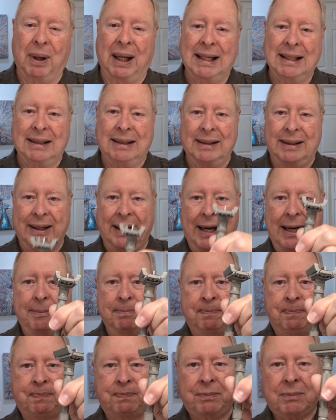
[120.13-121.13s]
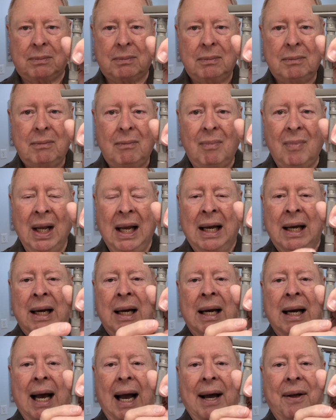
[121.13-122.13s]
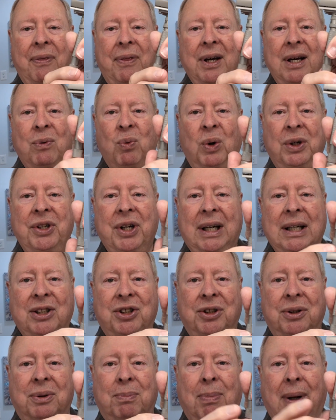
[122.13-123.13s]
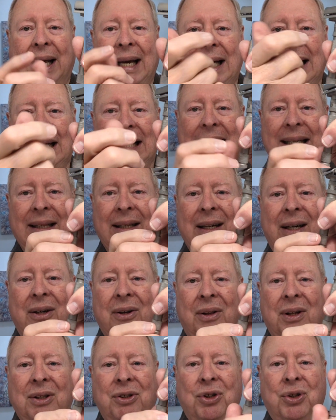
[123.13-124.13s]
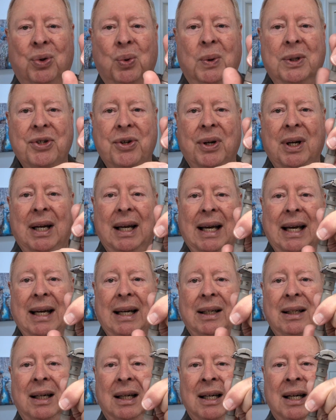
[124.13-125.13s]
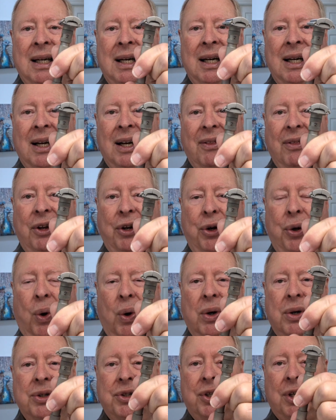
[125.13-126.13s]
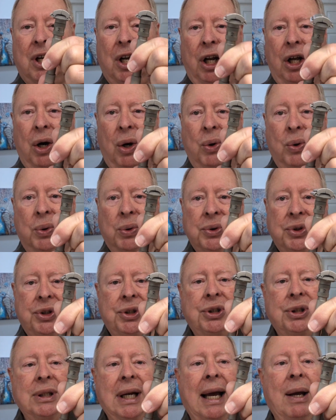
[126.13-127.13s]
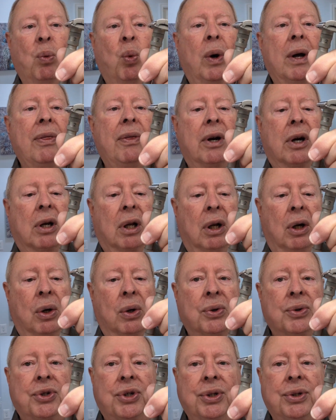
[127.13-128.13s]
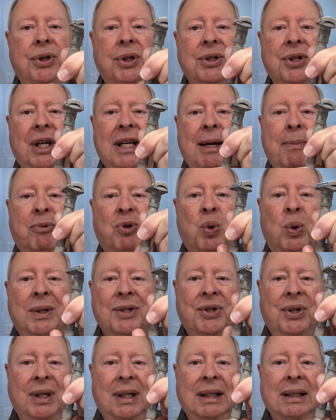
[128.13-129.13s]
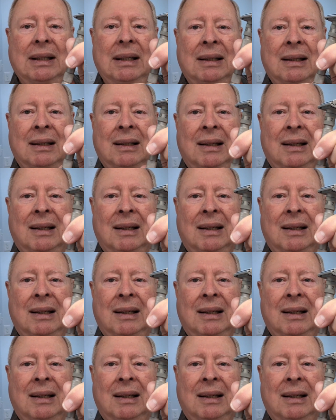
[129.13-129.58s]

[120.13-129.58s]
blade today. And then when you get your blade in there, then you twist it again. The doors close, and when they're closed, you just keep twisting